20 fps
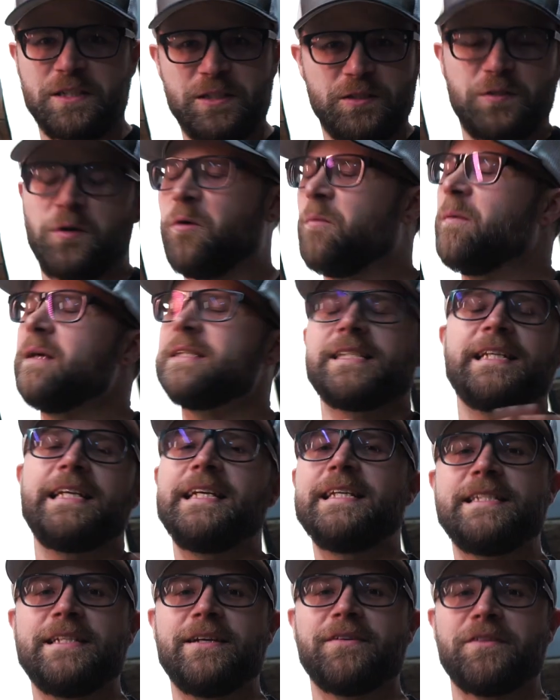was so much
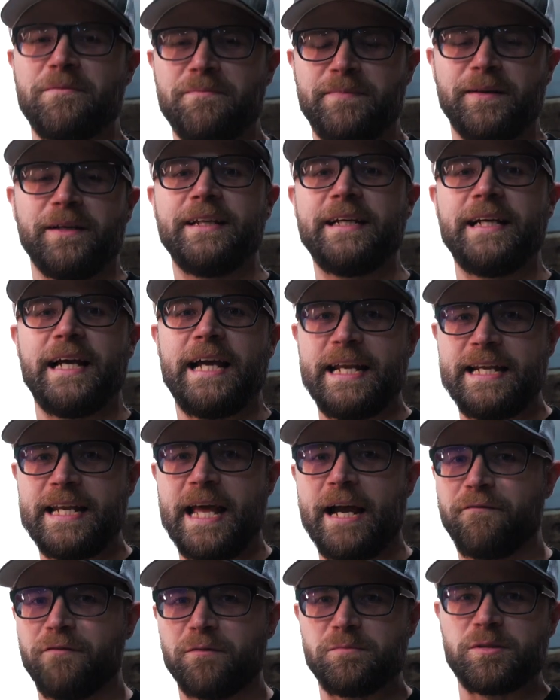easier than building a
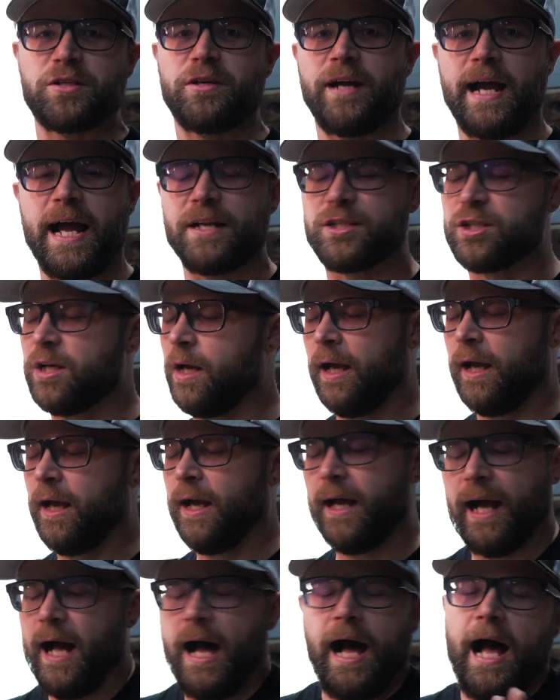neck from scratch.
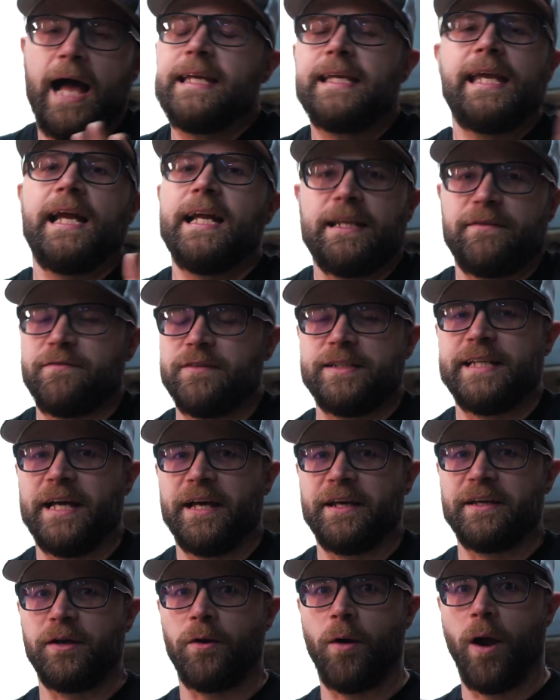I can't even
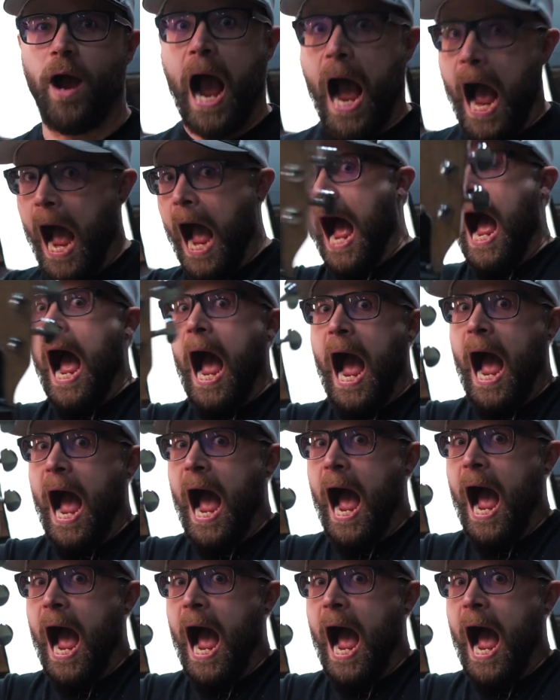tell you. The strap